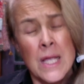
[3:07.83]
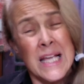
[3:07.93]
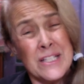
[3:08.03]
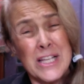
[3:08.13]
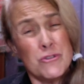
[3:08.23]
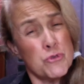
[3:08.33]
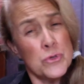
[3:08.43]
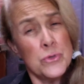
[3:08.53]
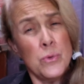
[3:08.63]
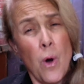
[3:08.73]
Is it
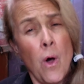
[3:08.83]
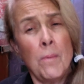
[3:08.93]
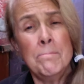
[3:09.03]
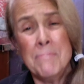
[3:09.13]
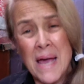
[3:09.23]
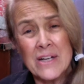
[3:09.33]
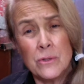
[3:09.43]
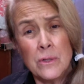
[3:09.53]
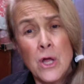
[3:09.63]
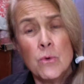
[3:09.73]
true all
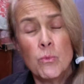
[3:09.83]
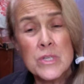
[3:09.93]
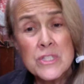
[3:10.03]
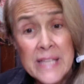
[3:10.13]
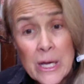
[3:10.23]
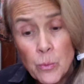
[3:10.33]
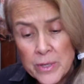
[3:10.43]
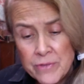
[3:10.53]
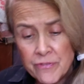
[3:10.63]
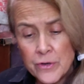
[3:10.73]
metal was
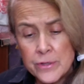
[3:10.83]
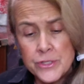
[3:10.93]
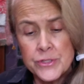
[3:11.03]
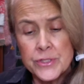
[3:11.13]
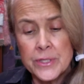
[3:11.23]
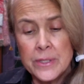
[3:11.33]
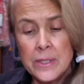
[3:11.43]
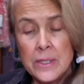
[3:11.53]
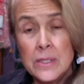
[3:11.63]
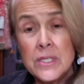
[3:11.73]
liquid first?
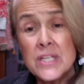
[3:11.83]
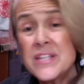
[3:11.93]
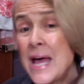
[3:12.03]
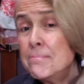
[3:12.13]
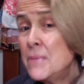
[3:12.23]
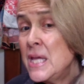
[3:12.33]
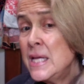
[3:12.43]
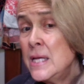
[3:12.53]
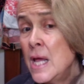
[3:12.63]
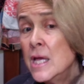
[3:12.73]
Does that
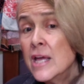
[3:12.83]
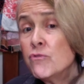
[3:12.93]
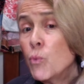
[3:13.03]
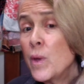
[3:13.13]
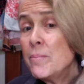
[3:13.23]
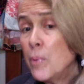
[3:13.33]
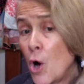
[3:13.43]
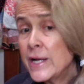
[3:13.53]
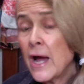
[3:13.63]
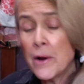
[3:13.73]
mean if we
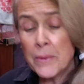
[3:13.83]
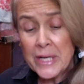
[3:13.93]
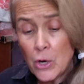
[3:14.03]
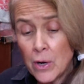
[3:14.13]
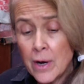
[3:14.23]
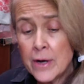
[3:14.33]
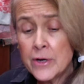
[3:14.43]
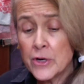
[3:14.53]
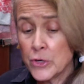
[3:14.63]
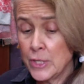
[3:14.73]
bought our
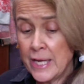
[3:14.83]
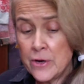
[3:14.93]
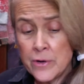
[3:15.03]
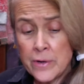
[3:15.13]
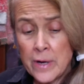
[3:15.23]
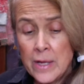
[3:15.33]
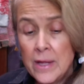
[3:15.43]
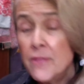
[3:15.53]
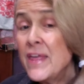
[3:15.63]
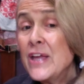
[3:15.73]
car earlier,
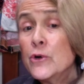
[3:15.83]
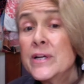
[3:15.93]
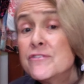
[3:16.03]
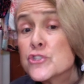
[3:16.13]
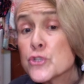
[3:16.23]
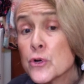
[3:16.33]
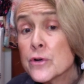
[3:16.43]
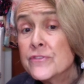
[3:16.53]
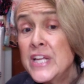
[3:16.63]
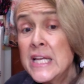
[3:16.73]
they could have
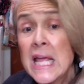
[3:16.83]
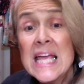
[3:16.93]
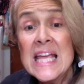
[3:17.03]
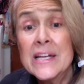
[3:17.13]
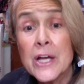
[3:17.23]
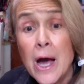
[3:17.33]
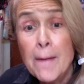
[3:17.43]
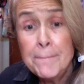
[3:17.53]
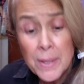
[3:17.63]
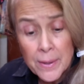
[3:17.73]
served it in a cup?